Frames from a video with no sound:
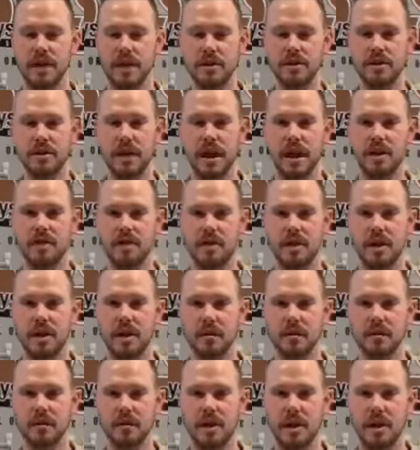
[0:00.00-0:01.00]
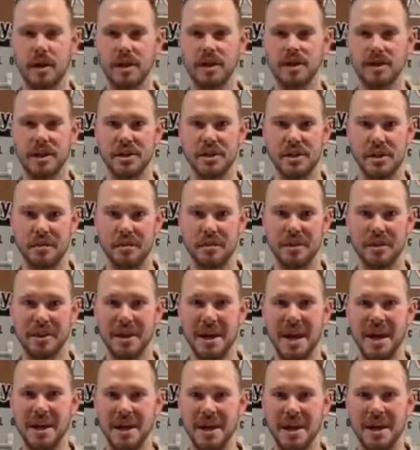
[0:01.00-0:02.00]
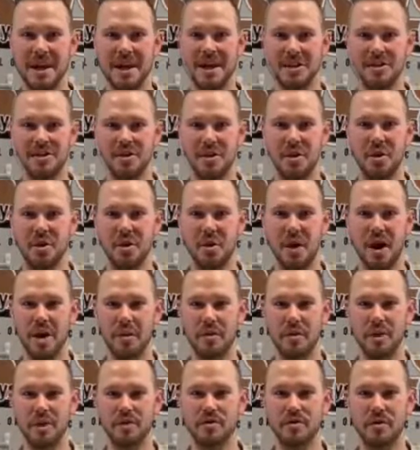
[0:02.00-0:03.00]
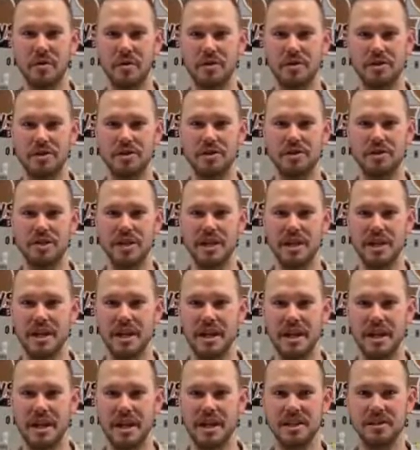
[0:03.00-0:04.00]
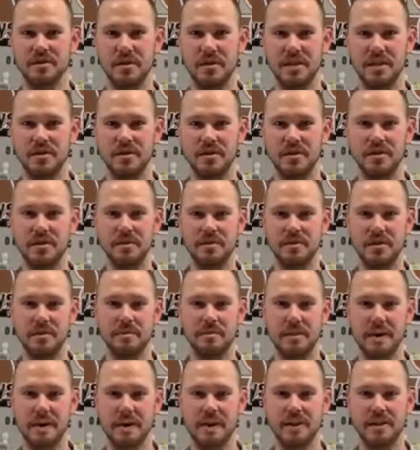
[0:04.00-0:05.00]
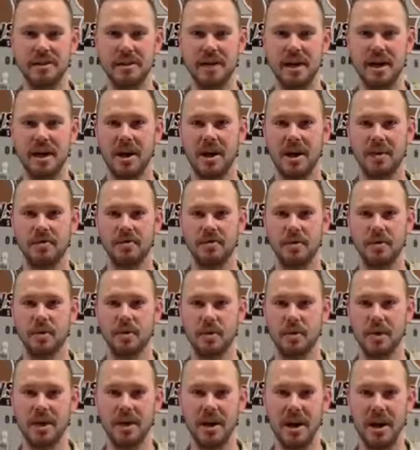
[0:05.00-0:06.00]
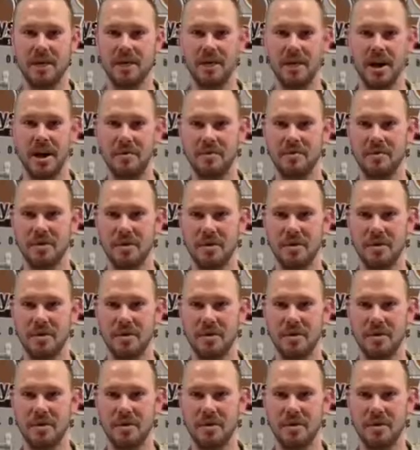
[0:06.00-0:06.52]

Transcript: desk staff can help set you up with that. So we look forward to seeing as many of you as can make it on February the 9th at